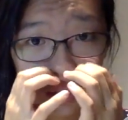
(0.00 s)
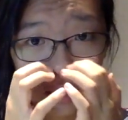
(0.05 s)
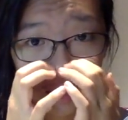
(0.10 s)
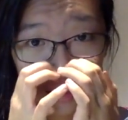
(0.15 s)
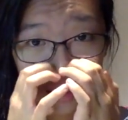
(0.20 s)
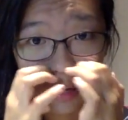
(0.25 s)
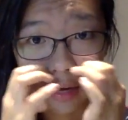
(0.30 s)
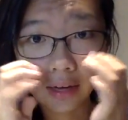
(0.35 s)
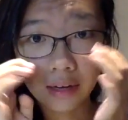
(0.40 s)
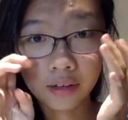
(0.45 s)

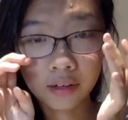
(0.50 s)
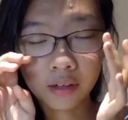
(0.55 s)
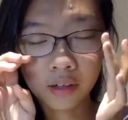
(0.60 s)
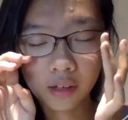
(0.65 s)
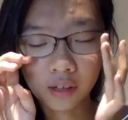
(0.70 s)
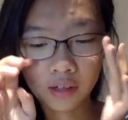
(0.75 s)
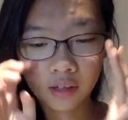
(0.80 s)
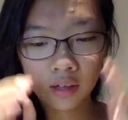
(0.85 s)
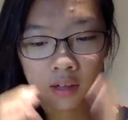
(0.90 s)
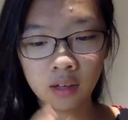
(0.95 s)
And then
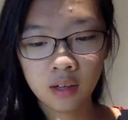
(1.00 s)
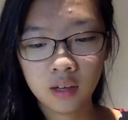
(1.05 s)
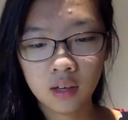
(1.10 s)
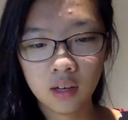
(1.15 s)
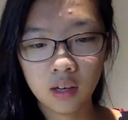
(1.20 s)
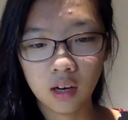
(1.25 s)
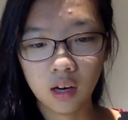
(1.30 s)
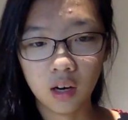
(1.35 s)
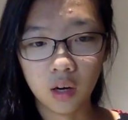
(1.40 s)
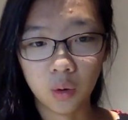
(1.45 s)

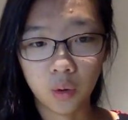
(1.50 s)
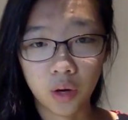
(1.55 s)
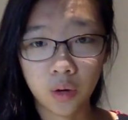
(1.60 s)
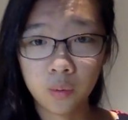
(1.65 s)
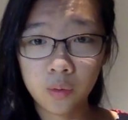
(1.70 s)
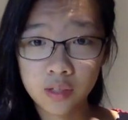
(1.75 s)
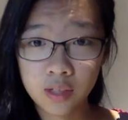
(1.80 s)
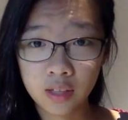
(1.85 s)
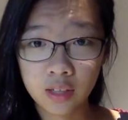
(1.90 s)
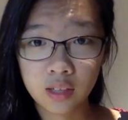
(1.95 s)

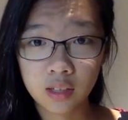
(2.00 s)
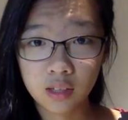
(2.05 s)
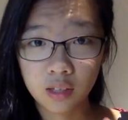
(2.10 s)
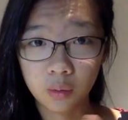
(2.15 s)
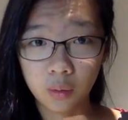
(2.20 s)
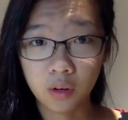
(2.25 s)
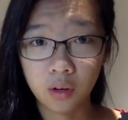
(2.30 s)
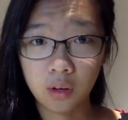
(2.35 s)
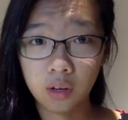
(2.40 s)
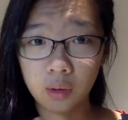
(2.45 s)
Gawain
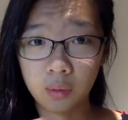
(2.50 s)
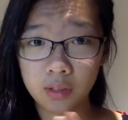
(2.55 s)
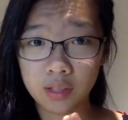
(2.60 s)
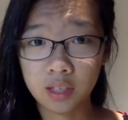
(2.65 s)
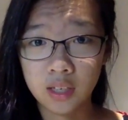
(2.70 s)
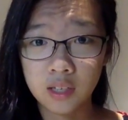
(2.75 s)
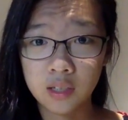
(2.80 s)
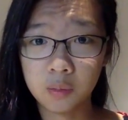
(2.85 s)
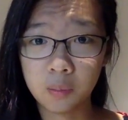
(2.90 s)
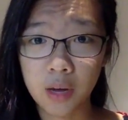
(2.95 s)
was
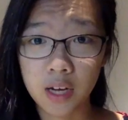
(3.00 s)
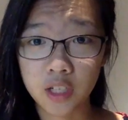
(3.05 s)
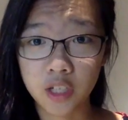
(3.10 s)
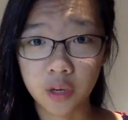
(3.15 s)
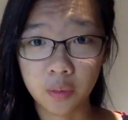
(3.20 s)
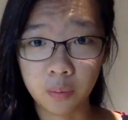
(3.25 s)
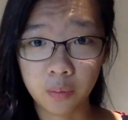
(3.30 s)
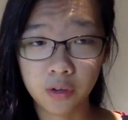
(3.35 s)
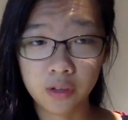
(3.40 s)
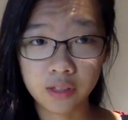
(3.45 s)
in his
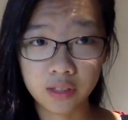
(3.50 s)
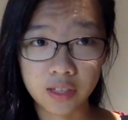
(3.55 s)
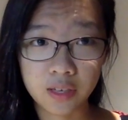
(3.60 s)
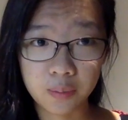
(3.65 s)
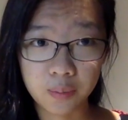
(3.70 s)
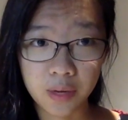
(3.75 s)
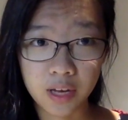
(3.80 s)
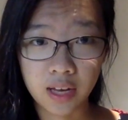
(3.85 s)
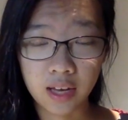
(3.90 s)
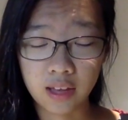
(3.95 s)
bedchamber
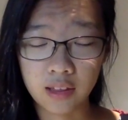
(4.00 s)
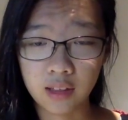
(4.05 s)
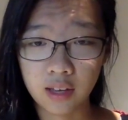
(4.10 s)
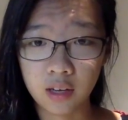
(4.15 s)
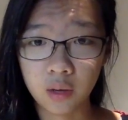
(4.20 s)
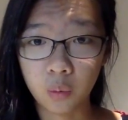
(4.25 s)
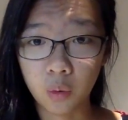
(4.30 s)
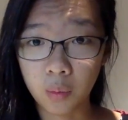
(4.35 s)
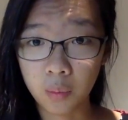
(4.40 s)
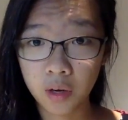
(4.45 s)
sleeping, and
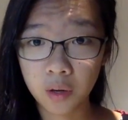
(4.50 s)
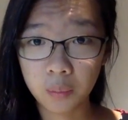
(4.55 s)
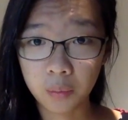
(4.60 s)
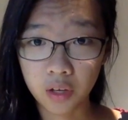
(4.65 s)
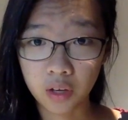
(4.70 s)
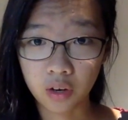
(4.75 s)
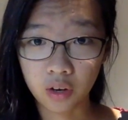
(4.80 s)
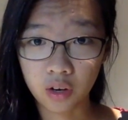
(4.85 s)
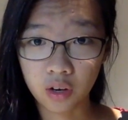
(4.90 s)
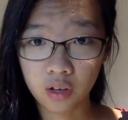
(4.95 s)
then a woman
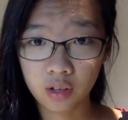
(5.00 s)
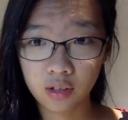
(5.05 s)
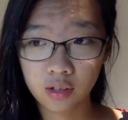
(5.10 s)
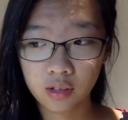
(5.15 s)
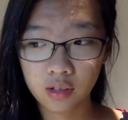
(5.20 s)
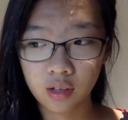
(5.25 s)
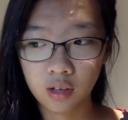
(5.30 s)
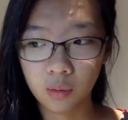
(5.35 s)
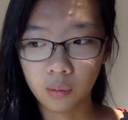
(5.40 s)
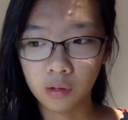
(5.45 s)
appeared.
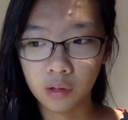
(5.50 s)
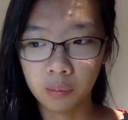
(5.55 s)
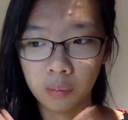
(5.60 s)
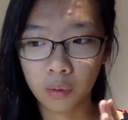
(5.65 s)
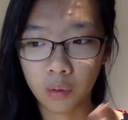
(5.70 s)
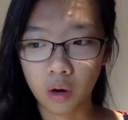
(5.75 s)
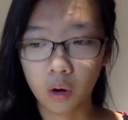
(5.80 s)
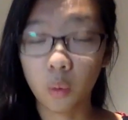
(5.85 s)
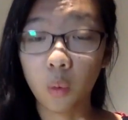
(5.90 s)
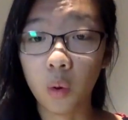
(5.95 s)

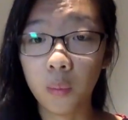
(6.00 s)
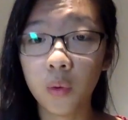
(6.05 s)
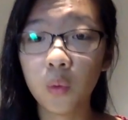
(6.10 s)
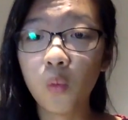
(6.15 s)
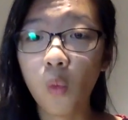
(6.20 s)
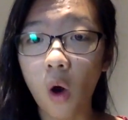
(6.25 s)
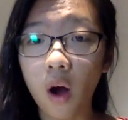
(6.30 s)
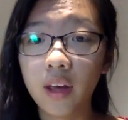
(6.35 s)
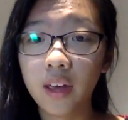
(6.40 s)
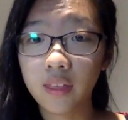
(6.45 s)
A
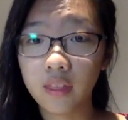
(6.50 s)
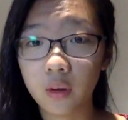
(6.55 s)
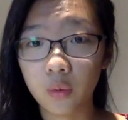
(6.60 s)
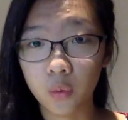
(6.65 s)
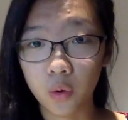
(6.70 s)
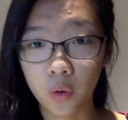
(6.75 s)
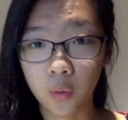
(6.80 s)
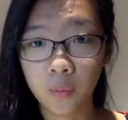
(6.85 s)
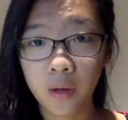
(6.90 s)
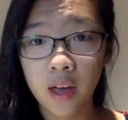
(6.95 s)
woman walked in the
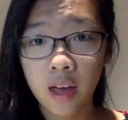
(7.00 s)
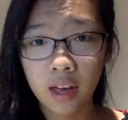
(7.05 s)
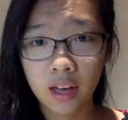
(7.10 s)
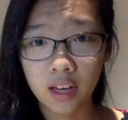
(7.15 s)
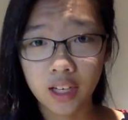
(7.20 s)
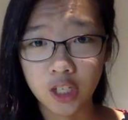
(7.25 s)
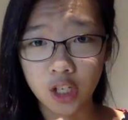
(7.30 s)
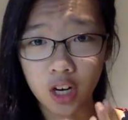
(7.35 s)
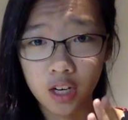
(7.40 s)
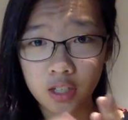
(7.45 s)
room
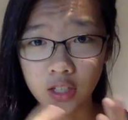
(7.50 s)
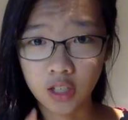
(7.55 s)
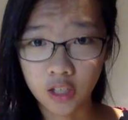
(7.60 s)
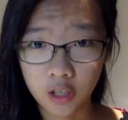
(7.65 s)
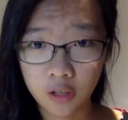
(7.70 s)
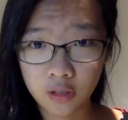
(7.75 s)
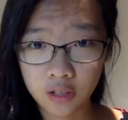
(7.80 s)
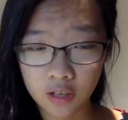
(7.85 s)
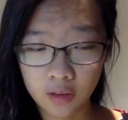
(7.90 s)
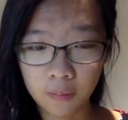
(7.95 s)
and tried to
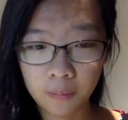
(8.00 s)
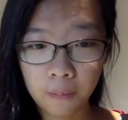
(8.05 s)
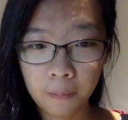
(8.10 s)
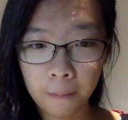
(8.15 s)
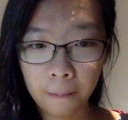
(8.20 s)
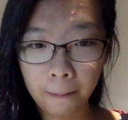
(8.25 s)
seduce him.